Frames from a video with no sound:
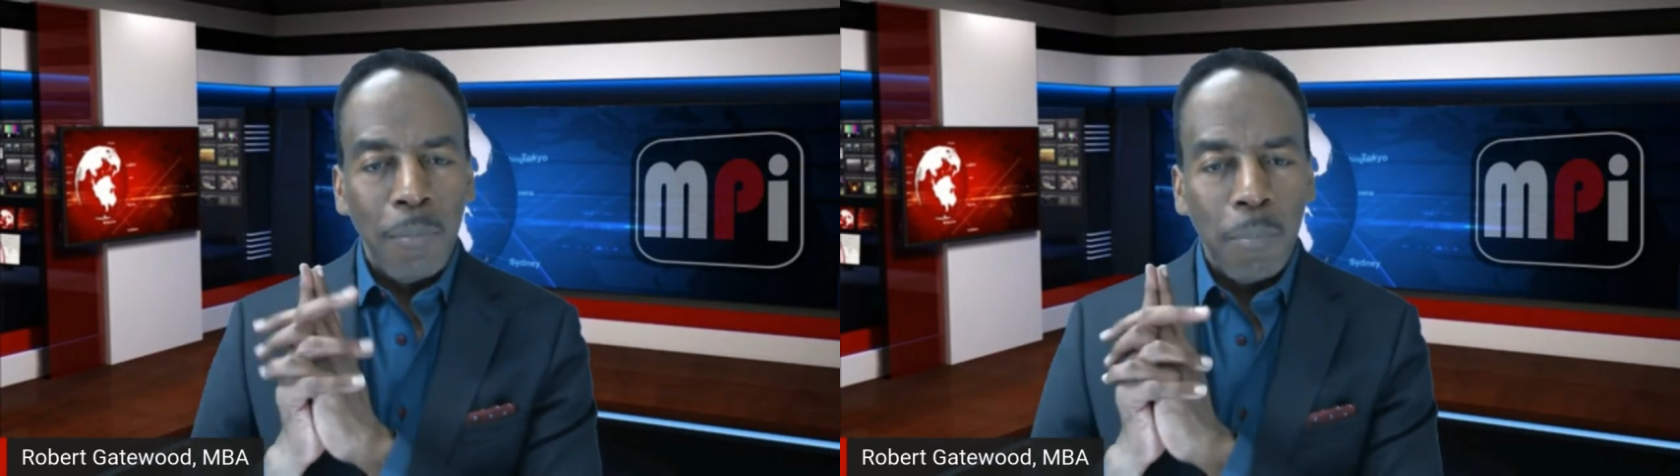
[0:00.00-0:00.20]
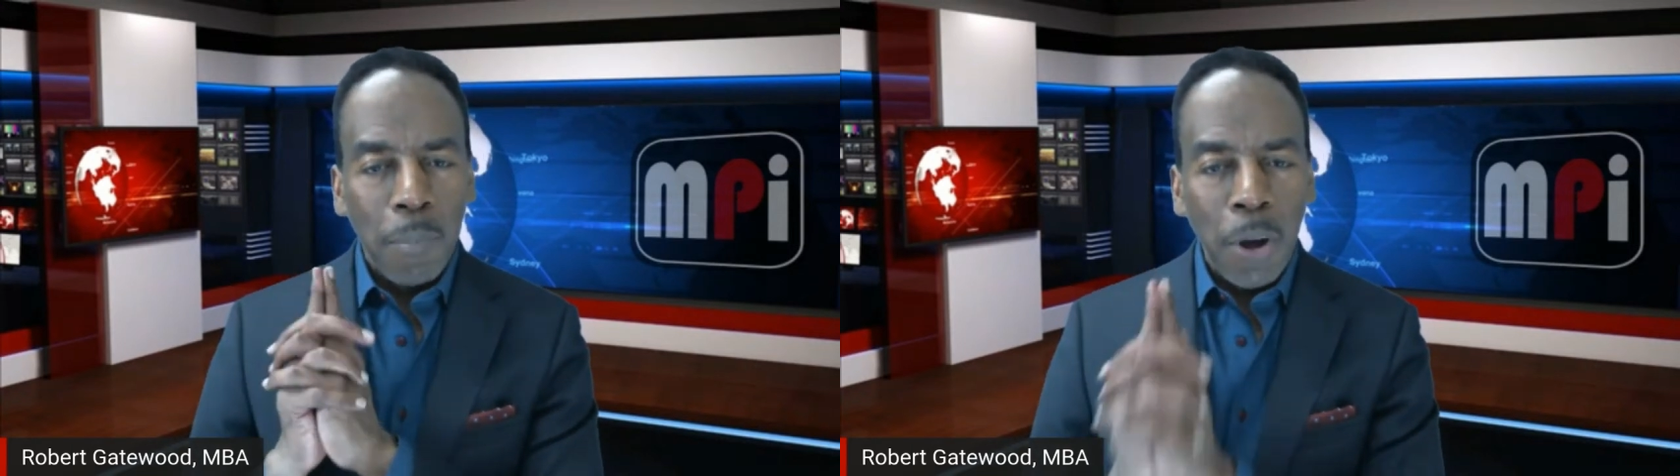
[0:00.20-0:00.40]

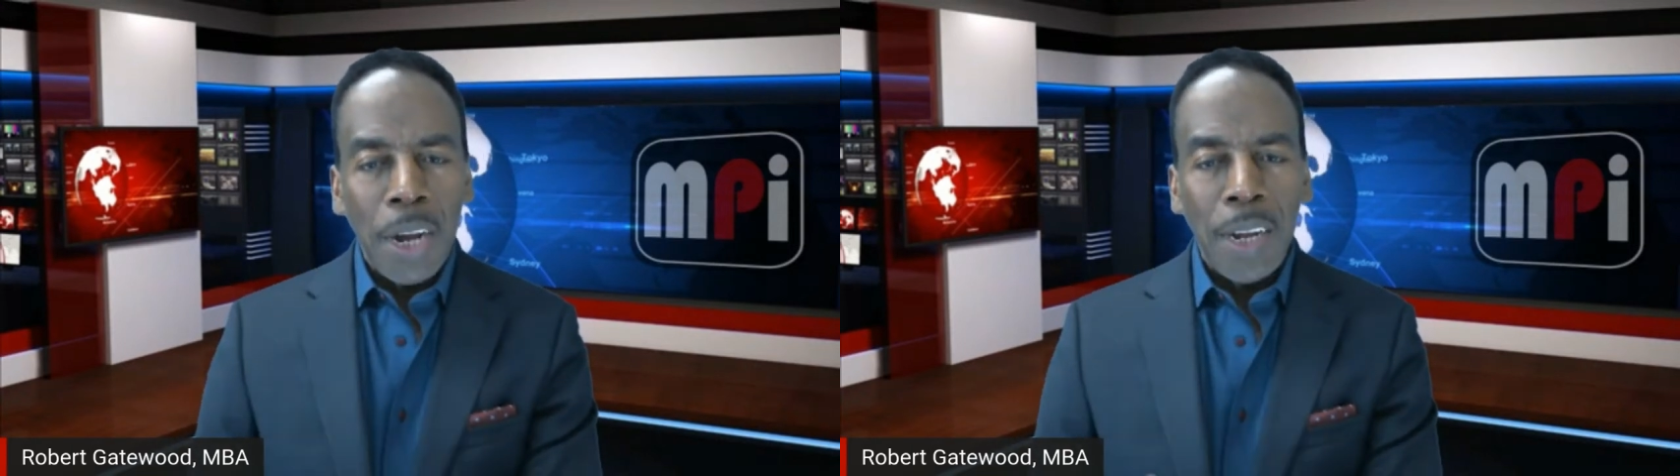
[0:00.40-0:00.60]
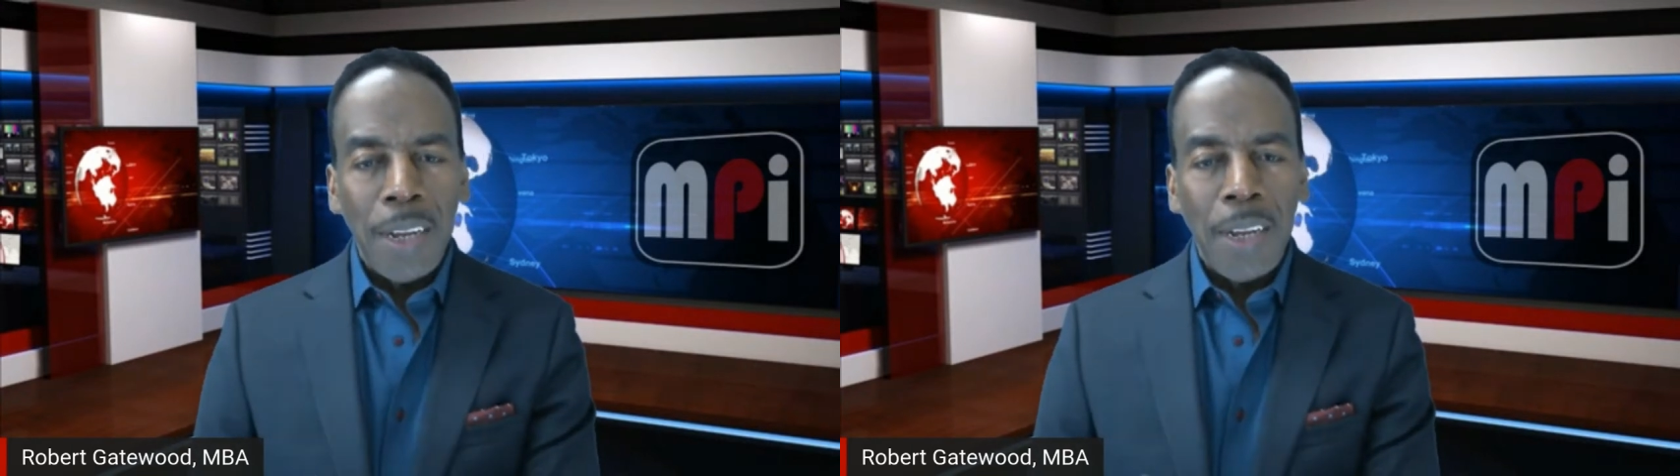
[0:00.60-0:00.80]

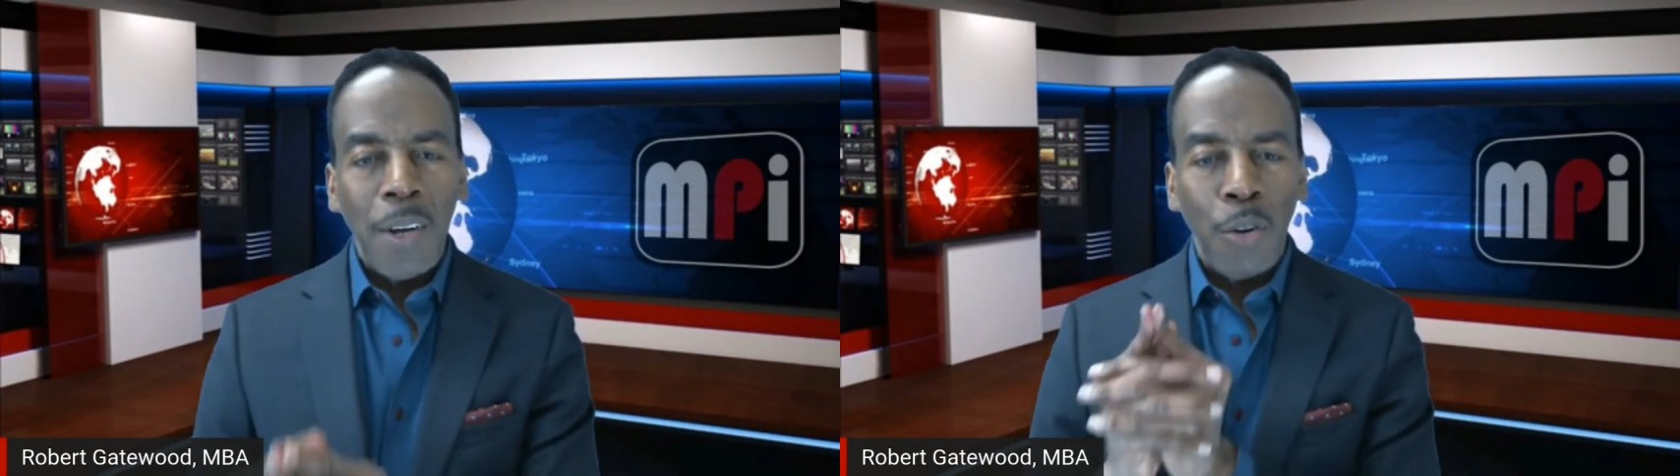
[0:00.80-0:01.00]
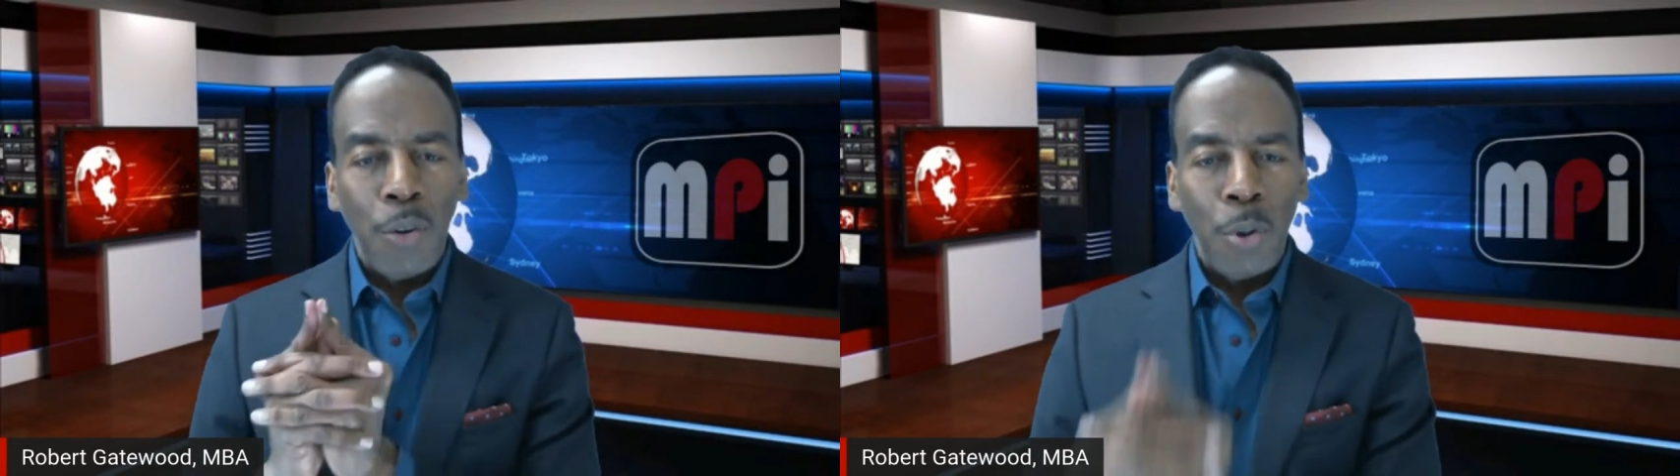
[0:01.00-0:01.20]
market it
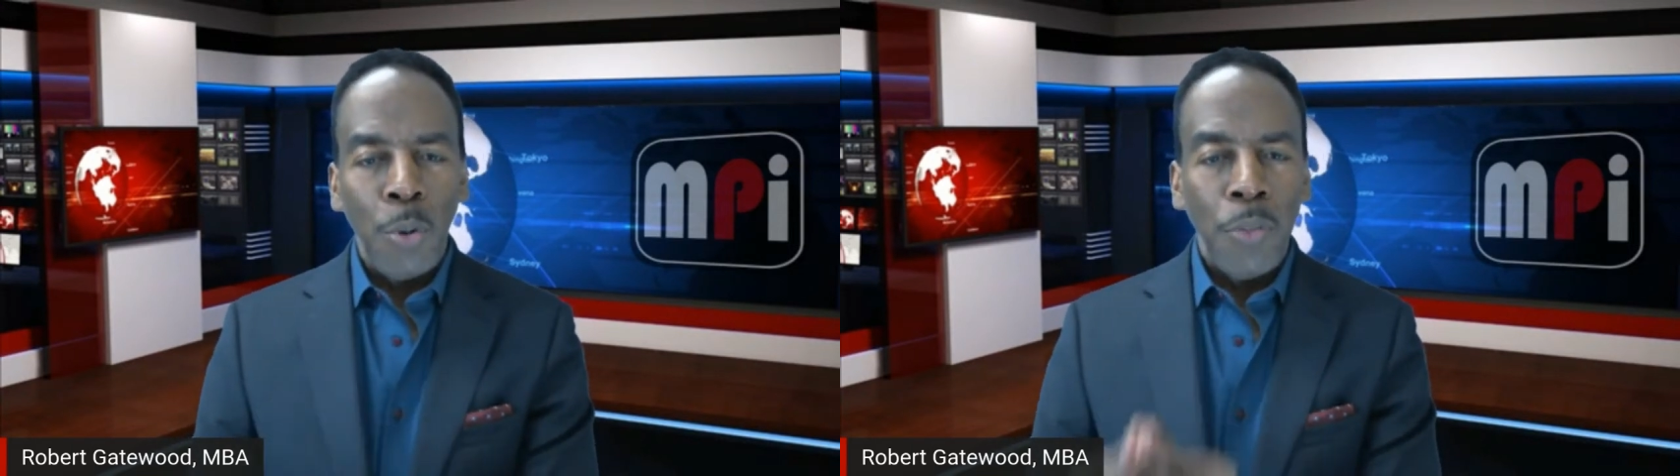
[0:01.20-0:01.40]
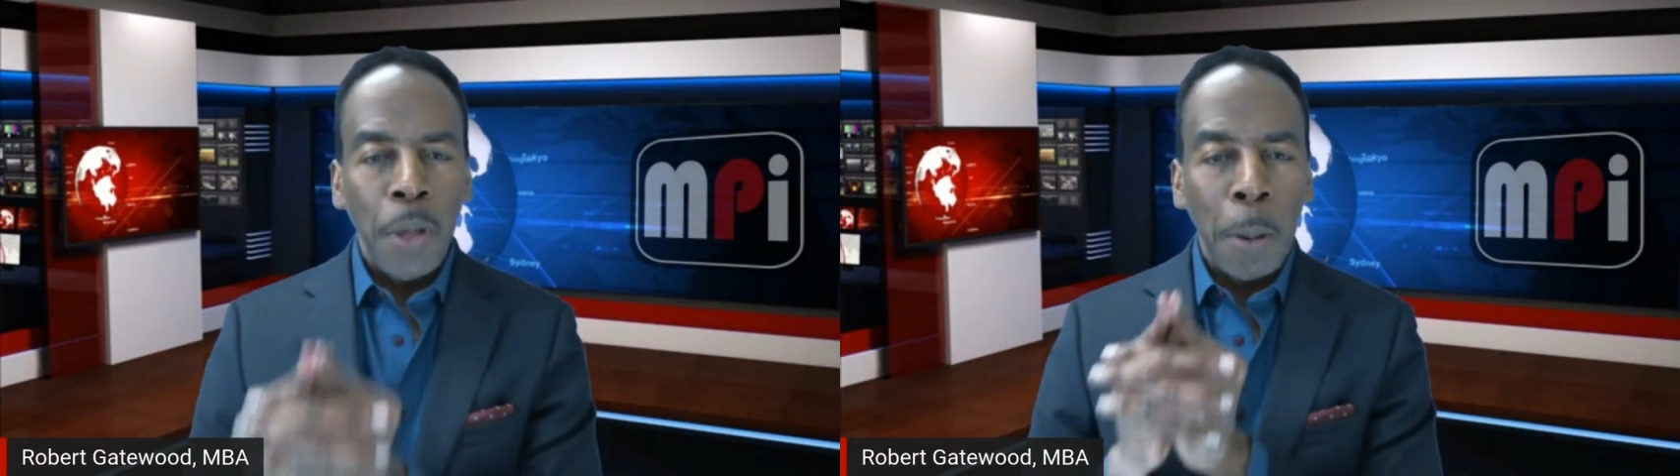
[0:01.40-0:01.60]

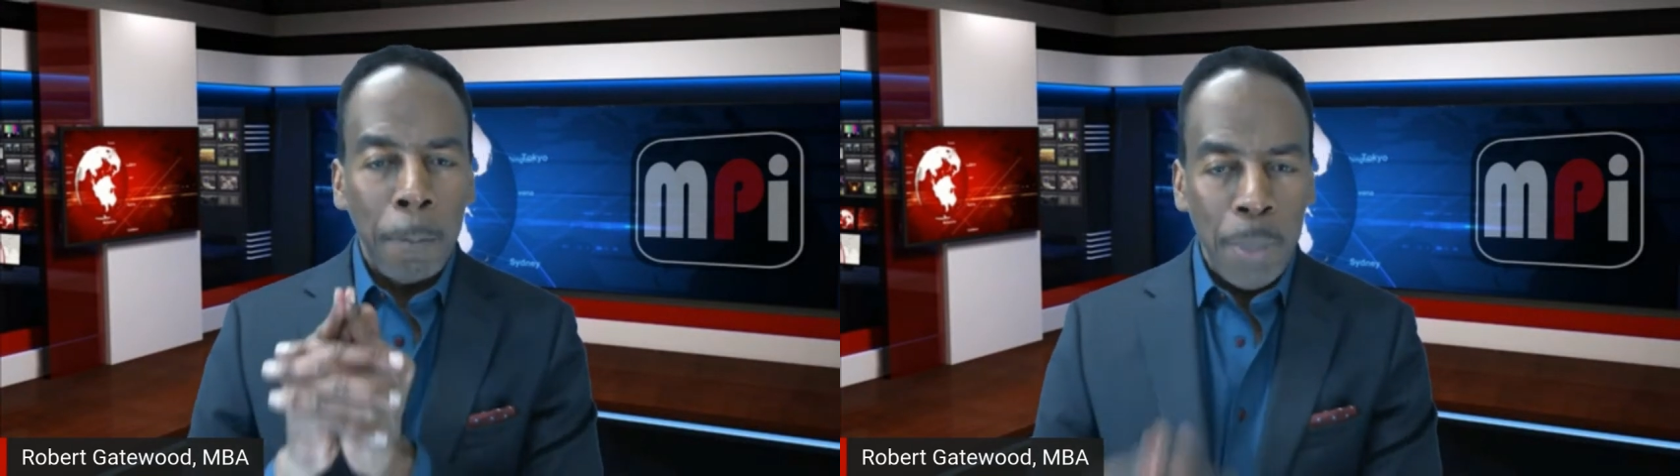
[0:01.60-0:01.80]
to the